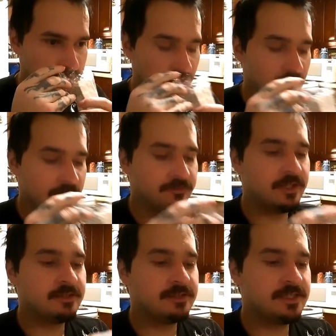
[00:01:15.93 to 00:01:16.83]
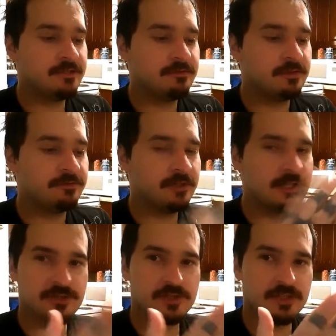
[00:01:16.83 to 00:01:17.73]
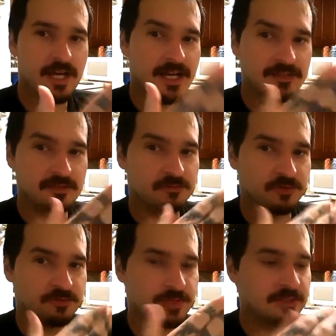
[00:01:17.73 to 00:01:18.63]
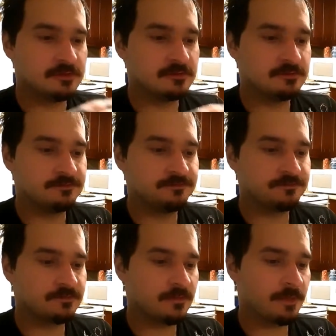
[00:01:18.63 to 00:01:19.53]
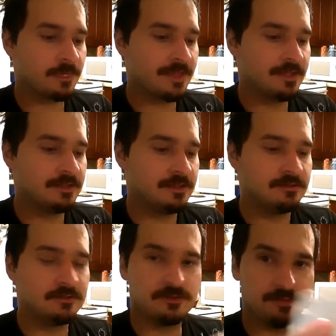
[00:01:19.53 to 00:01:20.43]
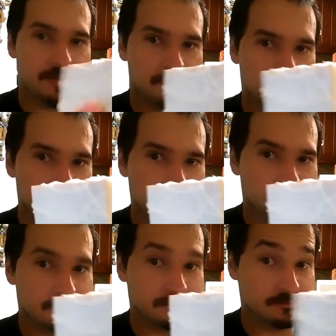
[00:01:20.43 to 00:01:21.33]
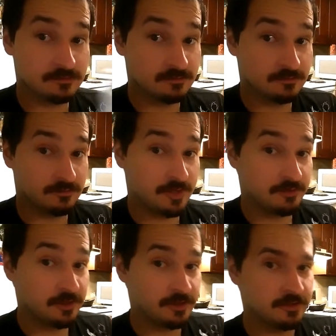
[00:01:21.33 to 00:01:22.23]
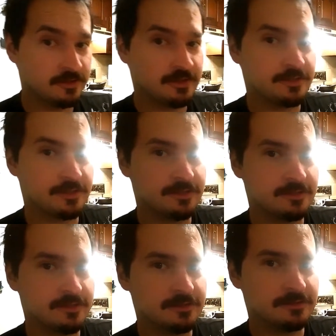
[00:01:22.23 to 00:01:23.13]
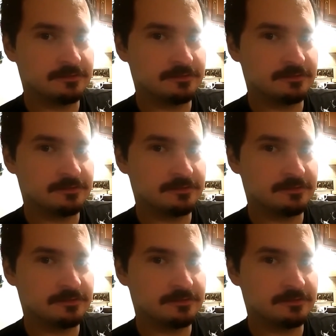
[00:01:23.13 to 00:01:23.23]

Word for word: a fully refreshing, awesome smell. It smells good. They look good, as you can see.